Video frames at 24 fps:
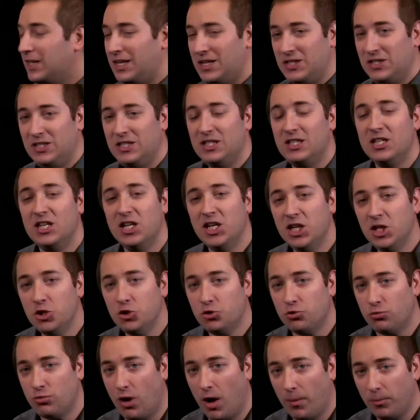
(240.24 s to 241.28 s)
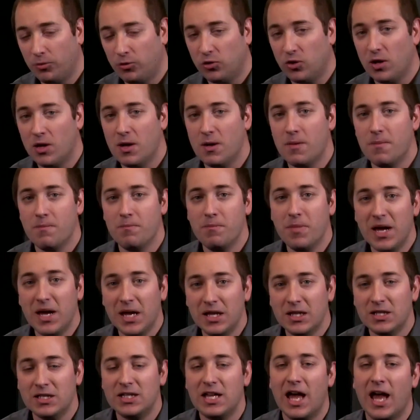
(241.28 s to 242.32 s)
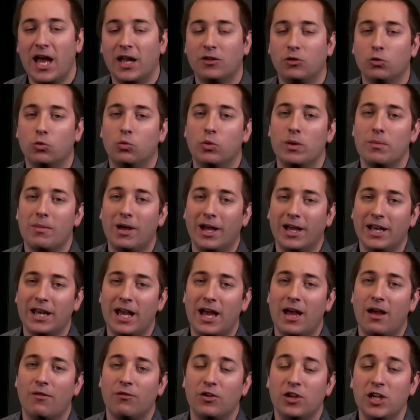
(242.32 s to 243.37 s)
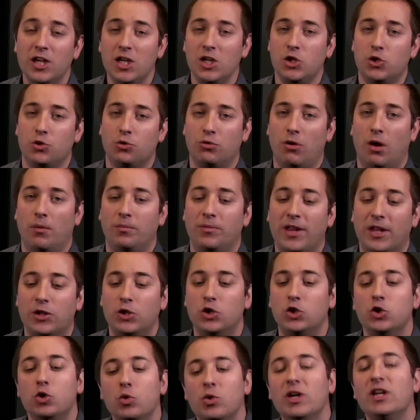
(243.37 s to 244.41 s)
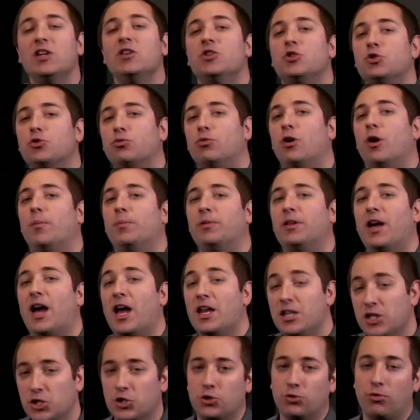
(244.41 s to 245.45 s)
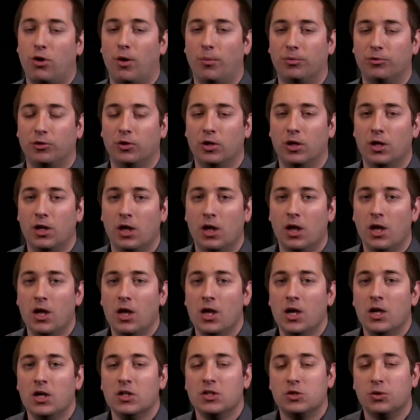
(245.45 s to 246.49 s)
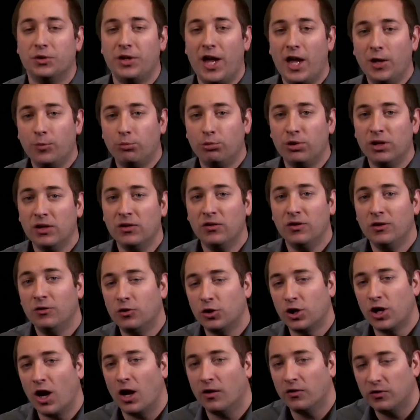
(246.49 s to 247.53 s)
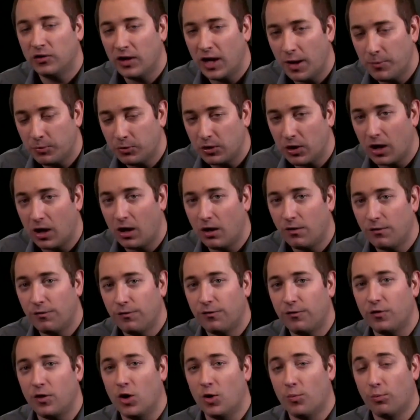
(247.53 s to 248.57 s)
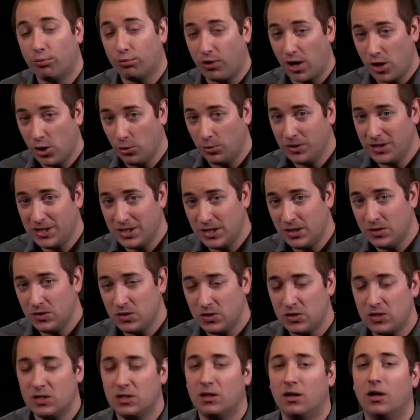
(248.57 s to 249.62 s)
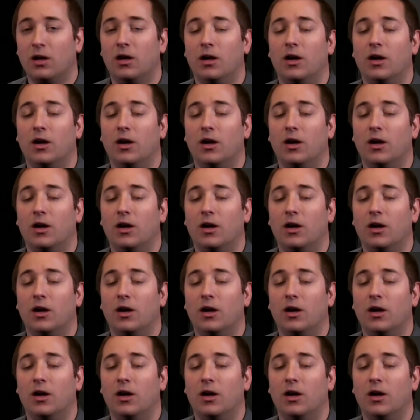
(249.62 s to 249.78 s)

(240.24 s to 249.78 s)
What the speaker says: nested interrupts means that we might have interrupts that do interrupt an interrupt. So that brings in the concept of priorities,